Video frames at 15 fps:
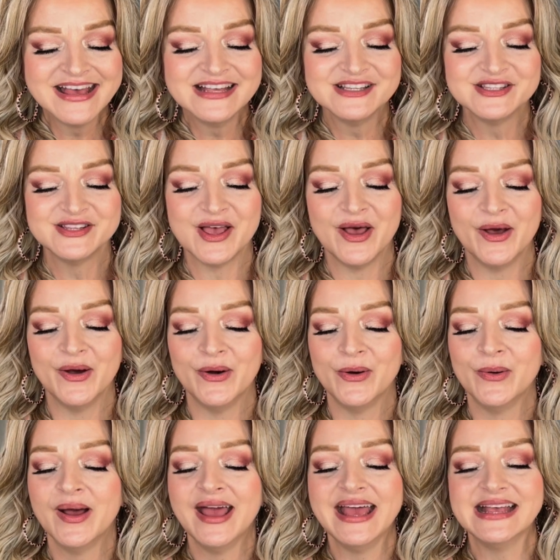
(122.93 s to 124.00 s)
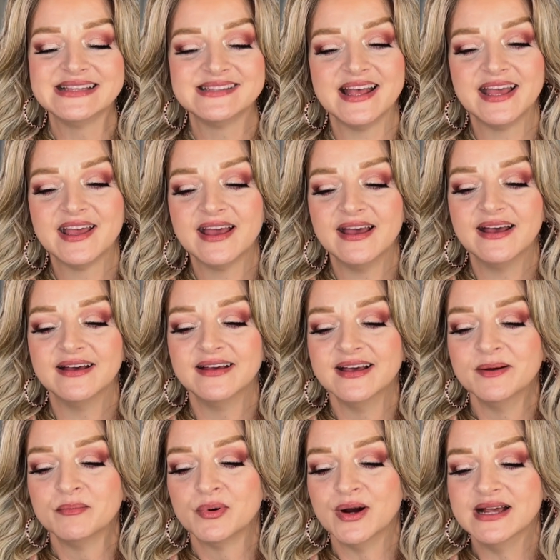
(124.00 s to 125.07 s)
So it's like a
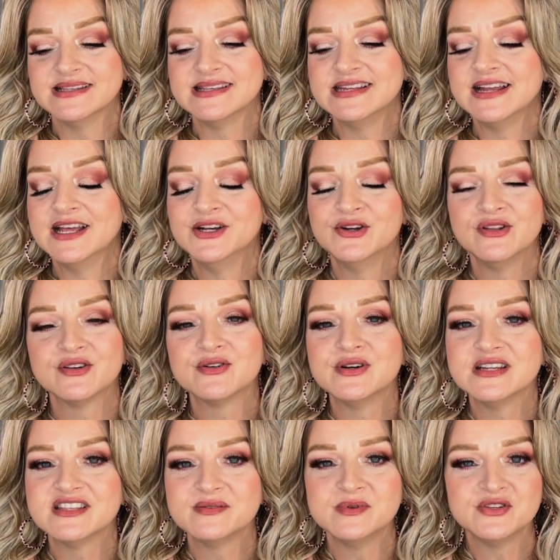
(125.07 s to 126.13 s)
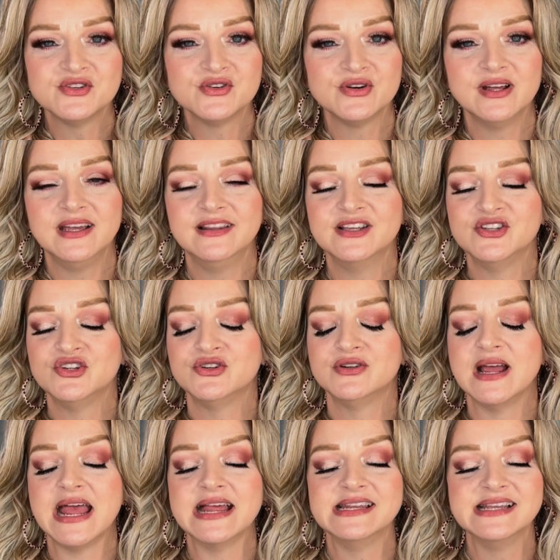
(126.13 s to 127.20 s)
present under the Christmas tree that
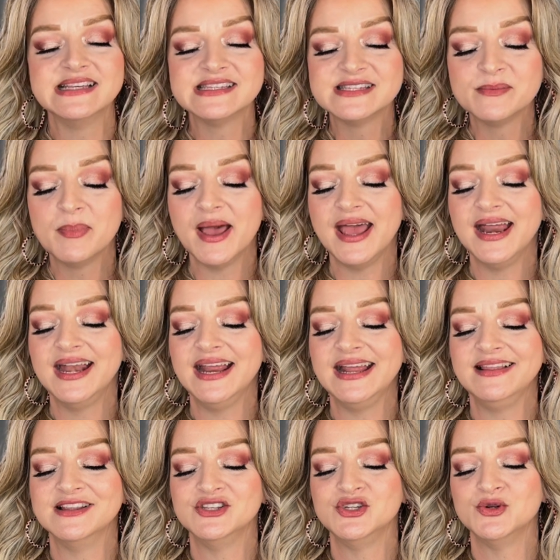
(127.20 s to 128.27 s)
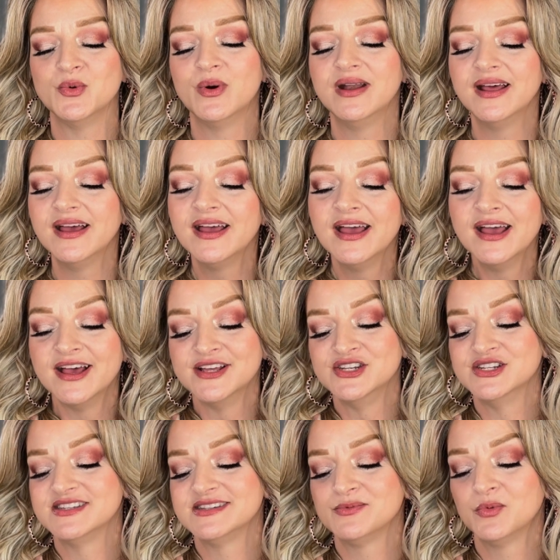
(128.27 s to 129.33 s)
you're anticipating, that you want to
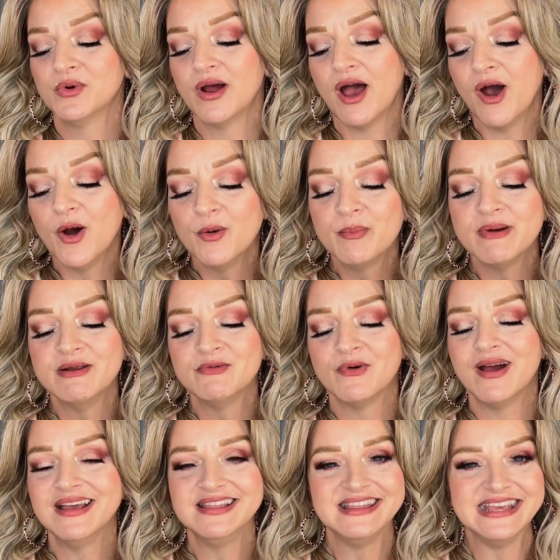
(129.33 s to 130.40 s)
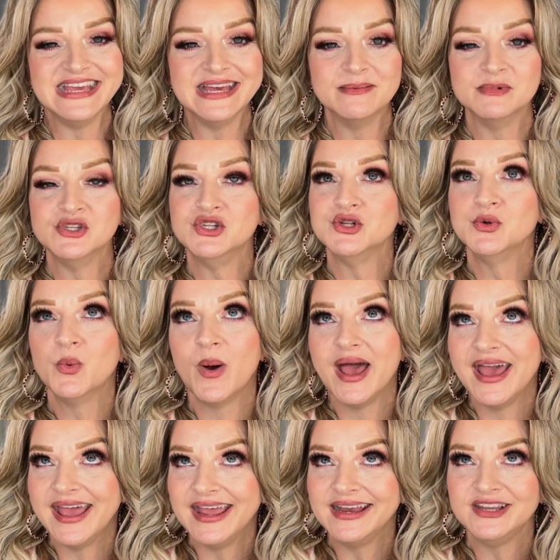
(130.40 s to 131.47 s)
just open right then, but you
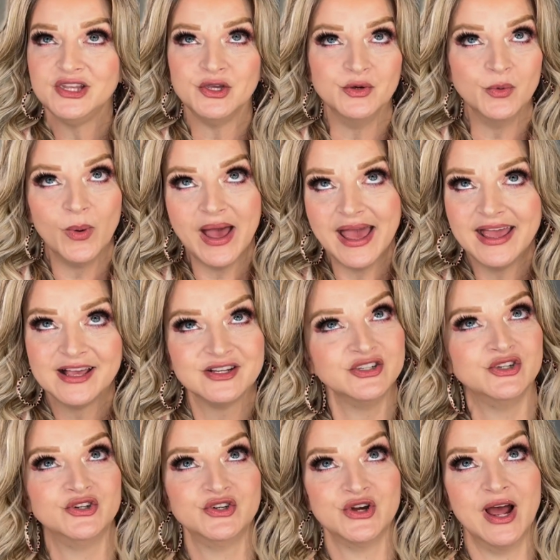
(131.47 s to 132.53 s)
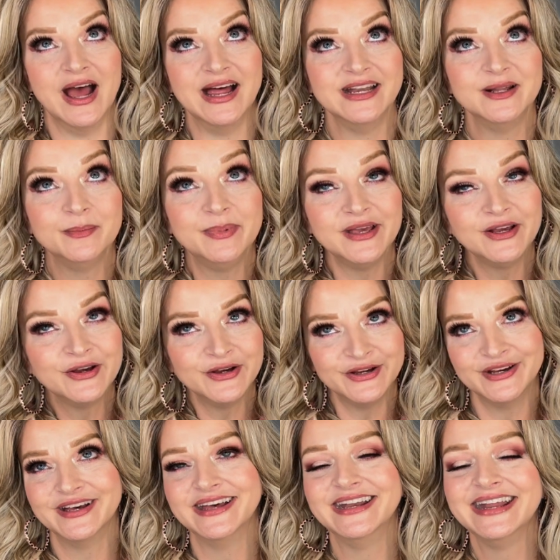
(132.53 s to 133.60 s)
wait because you're trying to be
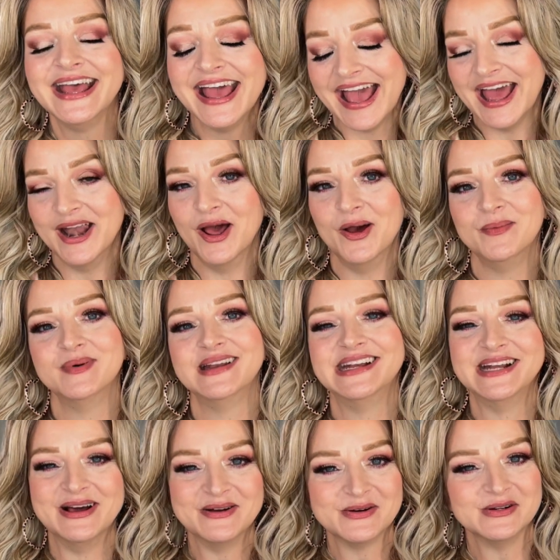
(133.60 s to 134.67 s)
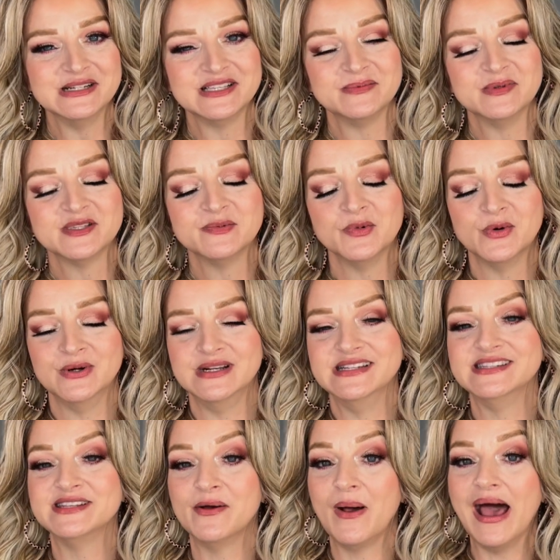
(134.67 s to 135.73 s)
good and open it on Christmas morning.
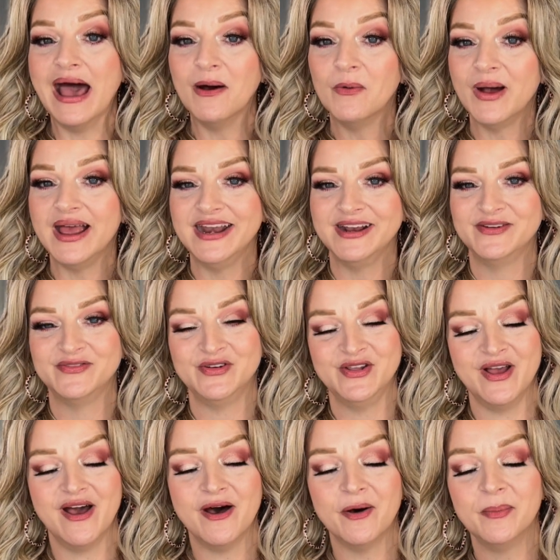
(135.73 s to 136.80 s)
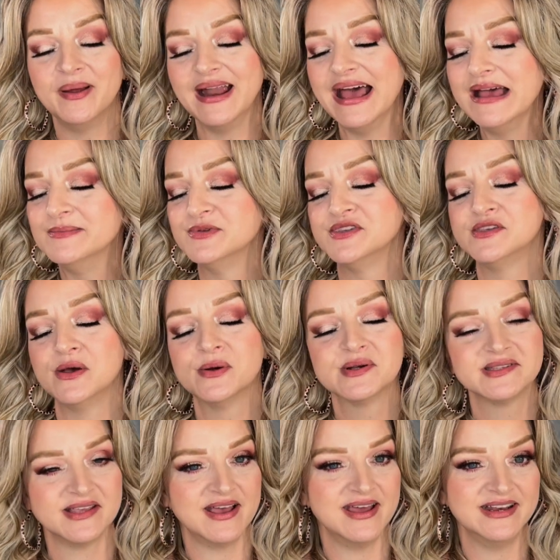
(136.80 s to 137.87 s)
So I waited for y'all, but I'm so
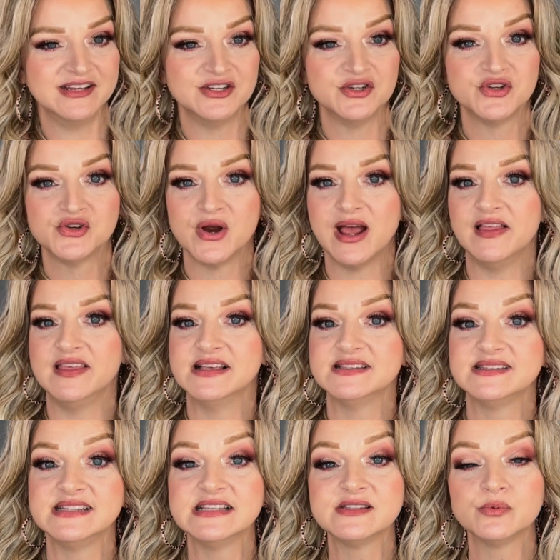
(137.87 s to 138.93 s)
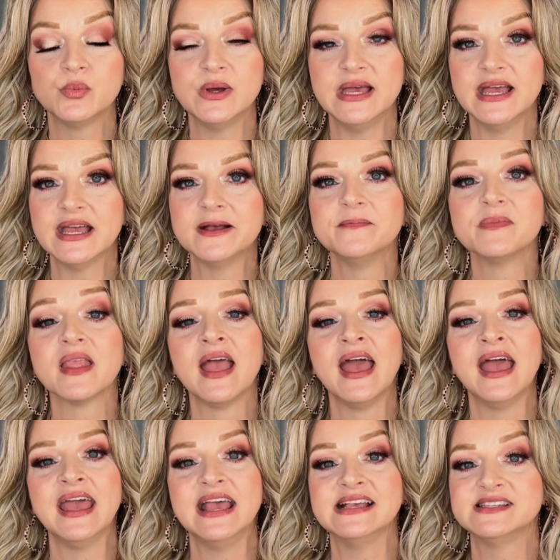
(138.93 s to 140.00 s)
excited to try this. This wig
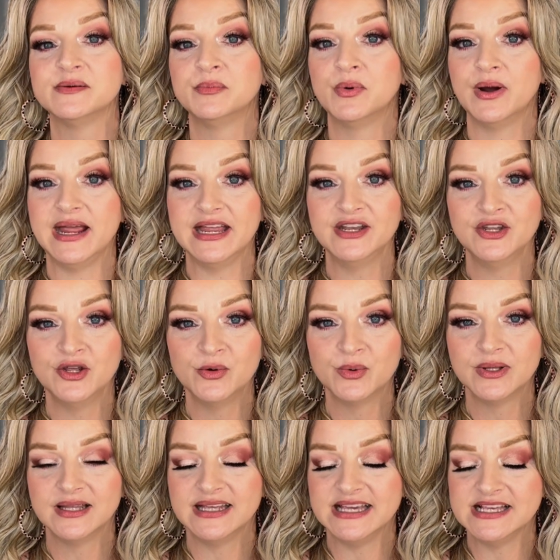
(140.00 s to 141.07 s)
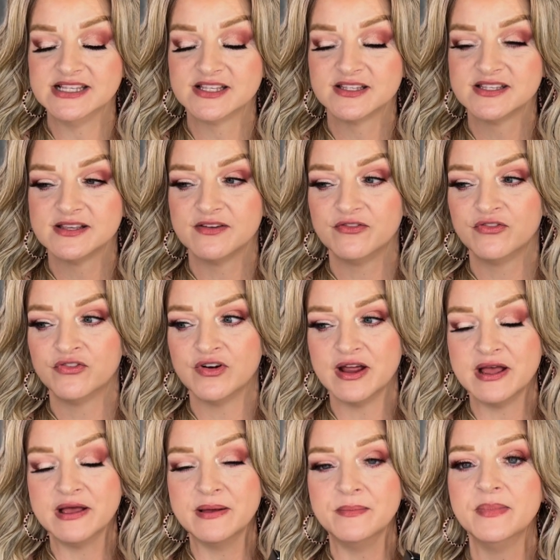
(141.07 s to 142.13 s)
is a brand new release
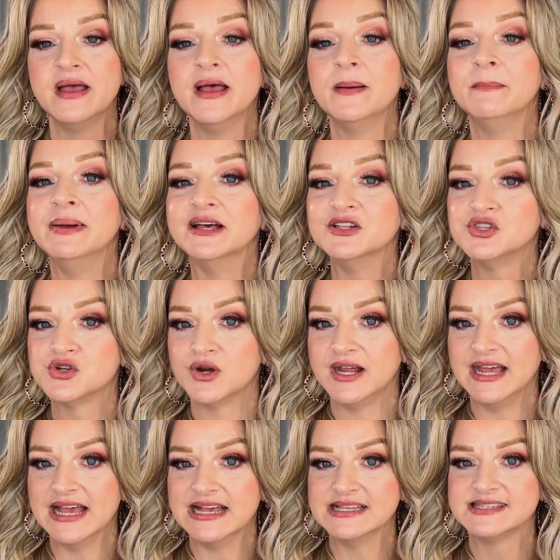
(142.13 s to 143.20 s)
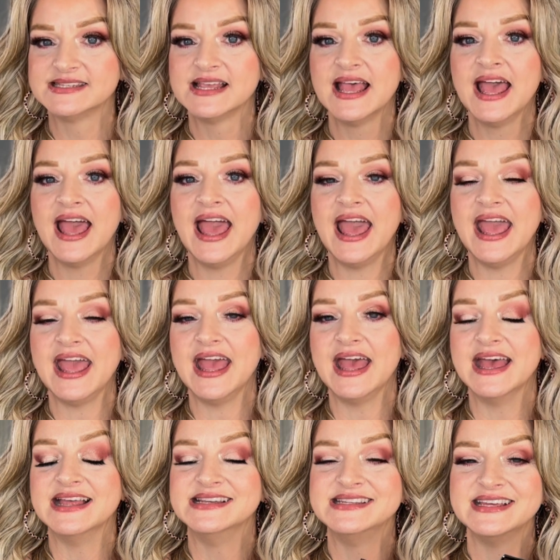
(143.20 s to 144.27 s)
from Belle Tress,
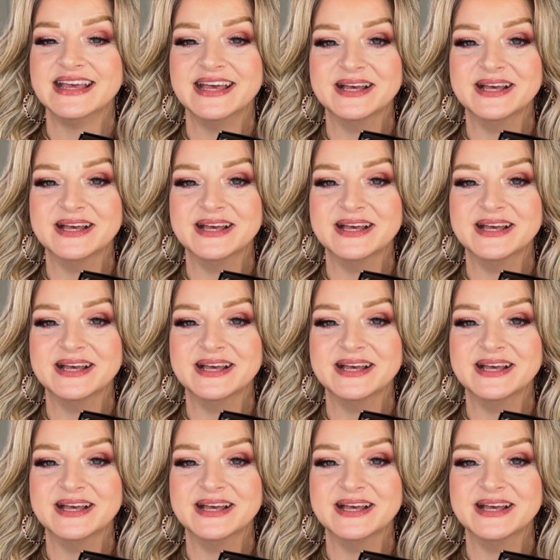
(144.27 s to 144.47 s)
and